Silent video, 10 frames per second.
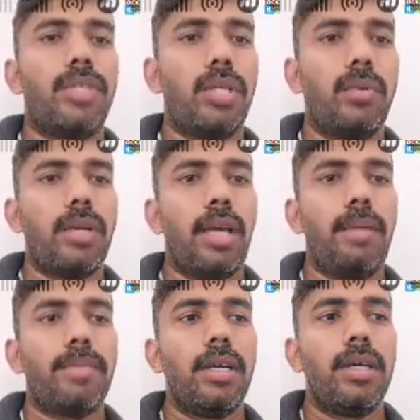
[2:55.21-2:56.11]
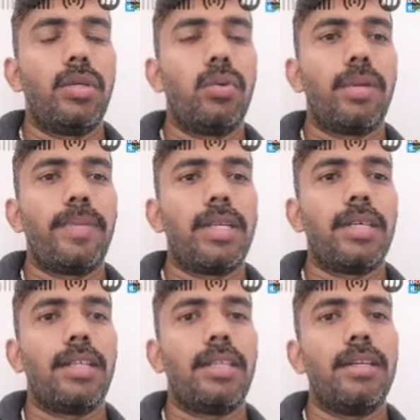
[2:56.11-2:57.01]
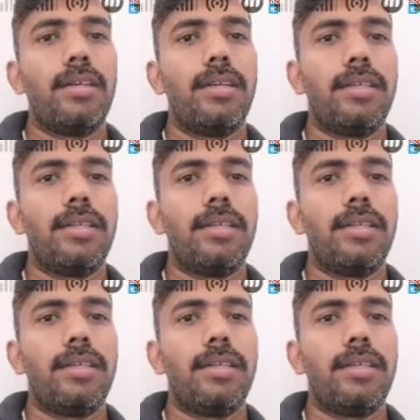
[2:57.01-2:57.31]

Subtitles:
genotype to represent the